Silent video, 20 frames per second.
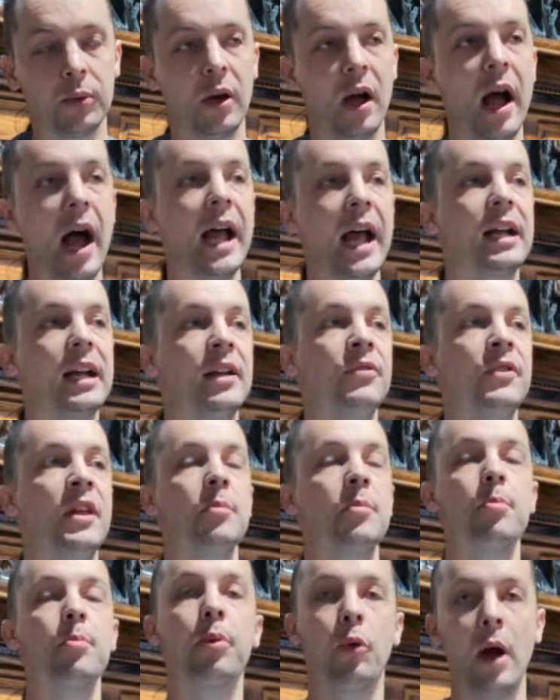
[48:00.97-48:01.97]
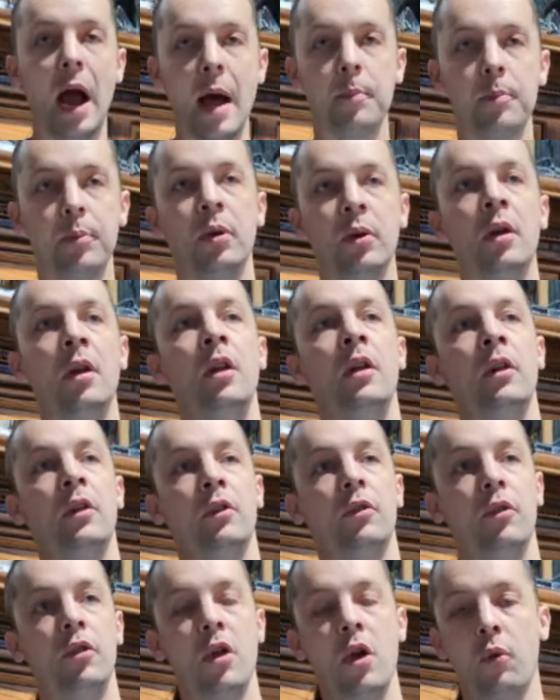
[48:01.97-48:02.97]
can then prep
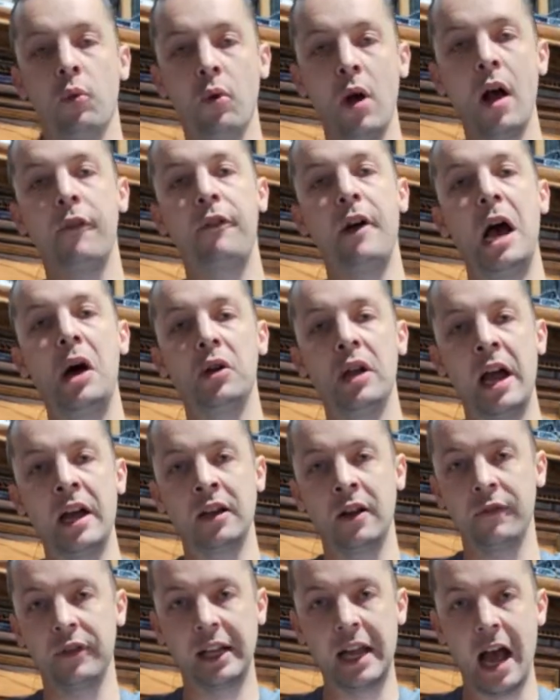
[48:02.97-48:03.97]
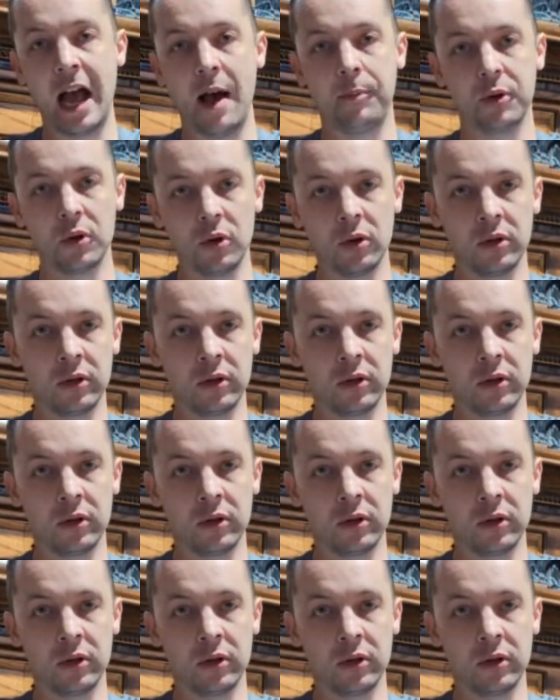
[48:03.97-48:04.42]
the rough outline of the capital.